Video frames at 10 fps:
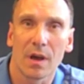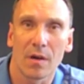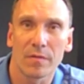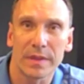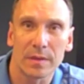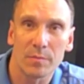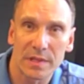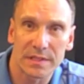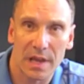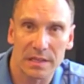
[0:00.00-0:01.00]
of the
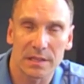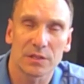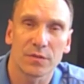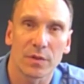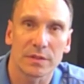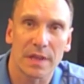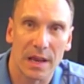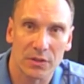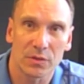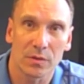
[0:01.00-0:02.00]
mid-sized hedge funds
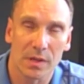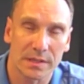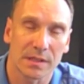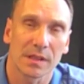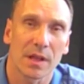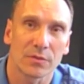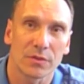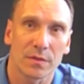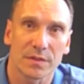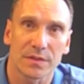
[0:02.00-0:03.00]
actually utilizing cloud
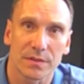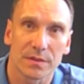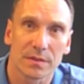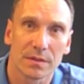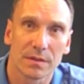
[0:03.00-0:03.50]
services.